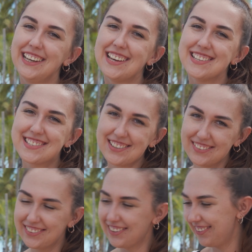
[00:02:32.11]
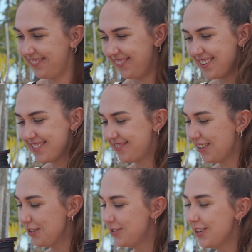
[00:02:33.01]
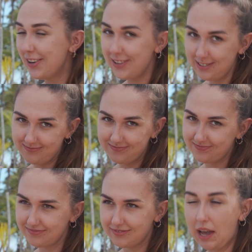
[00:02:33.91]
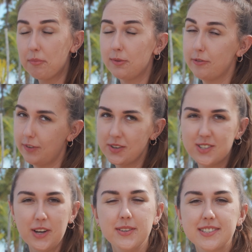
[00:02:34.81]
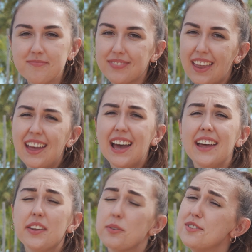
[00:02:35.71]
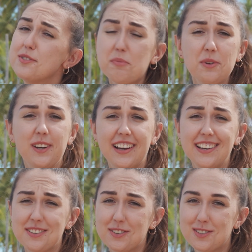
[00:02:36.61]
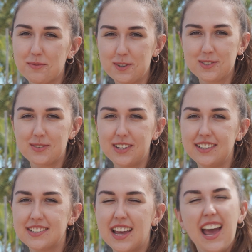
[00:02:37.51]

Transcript: Yes, so we've got first photo, couple of photos, and they were super nice, they were super sweet.